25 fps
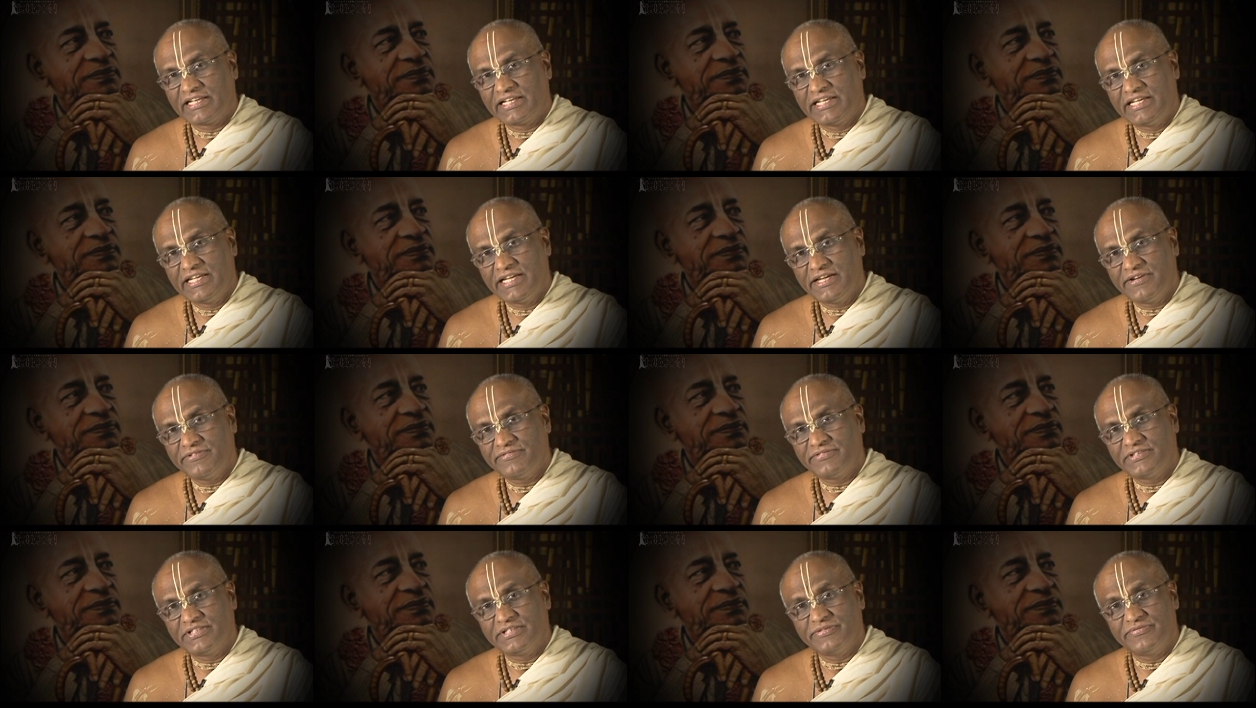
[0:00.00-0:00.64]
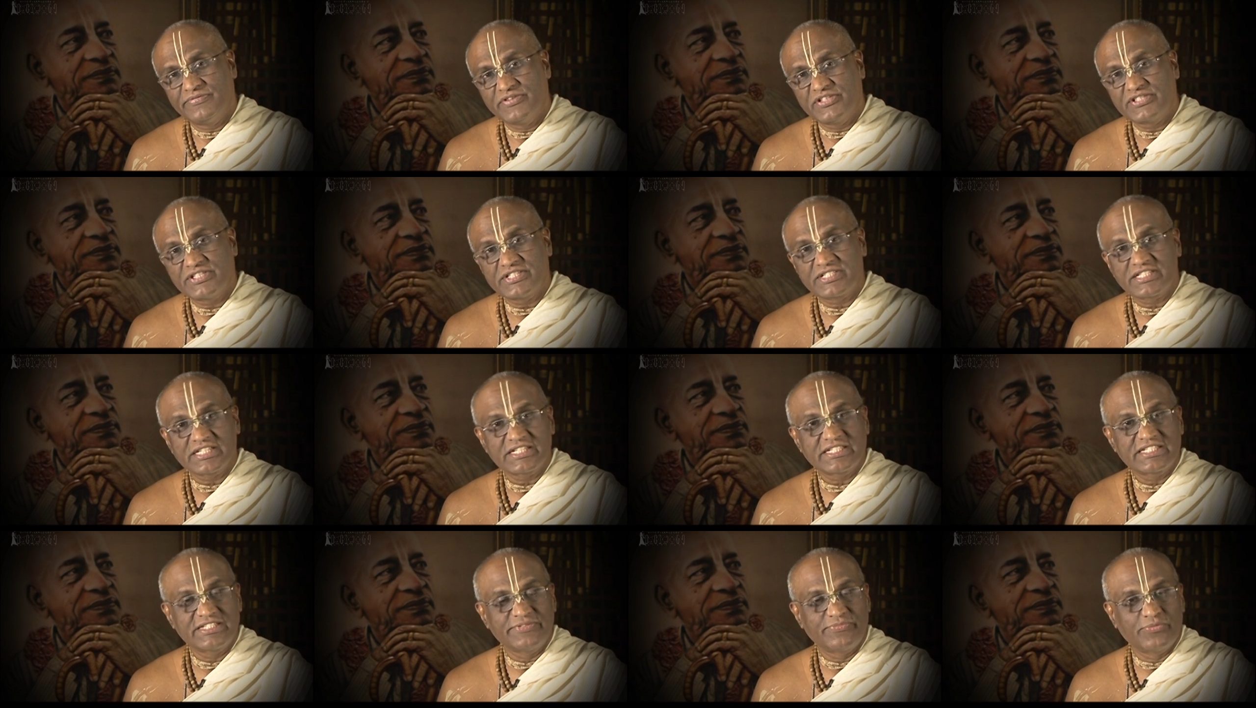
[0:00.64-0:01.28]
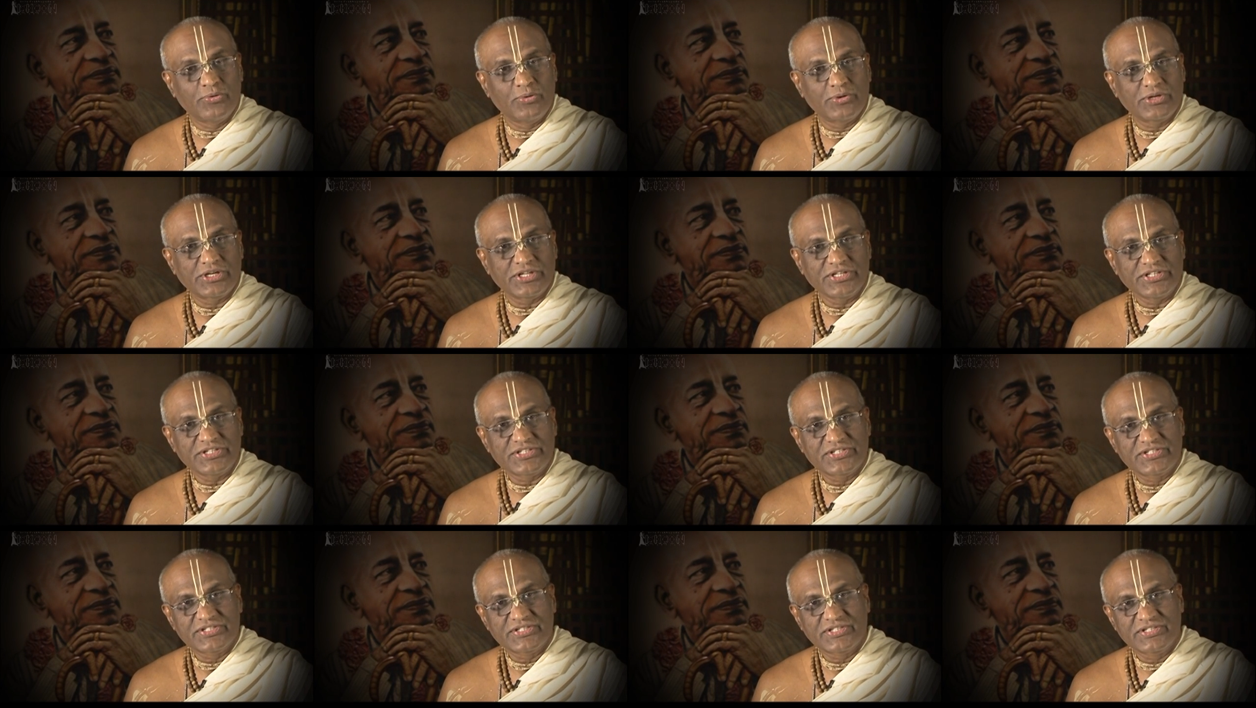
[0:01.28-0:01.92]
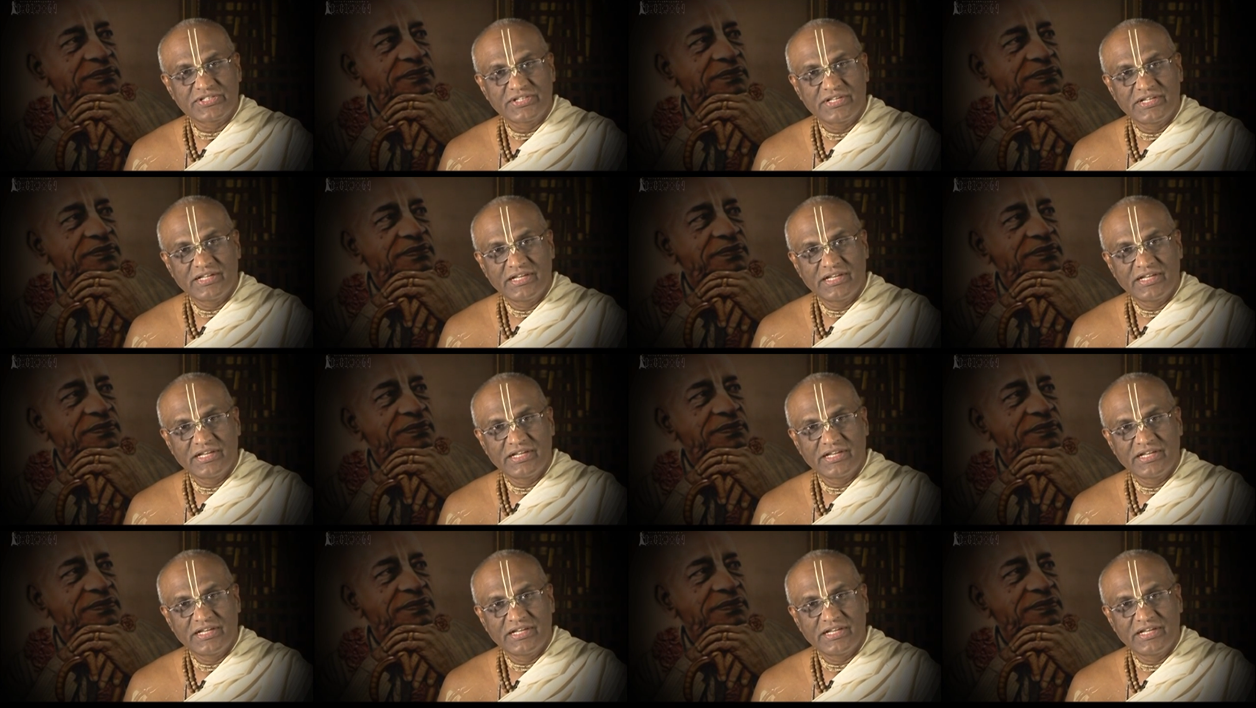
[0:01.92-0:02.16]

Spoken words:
give the visiting devotees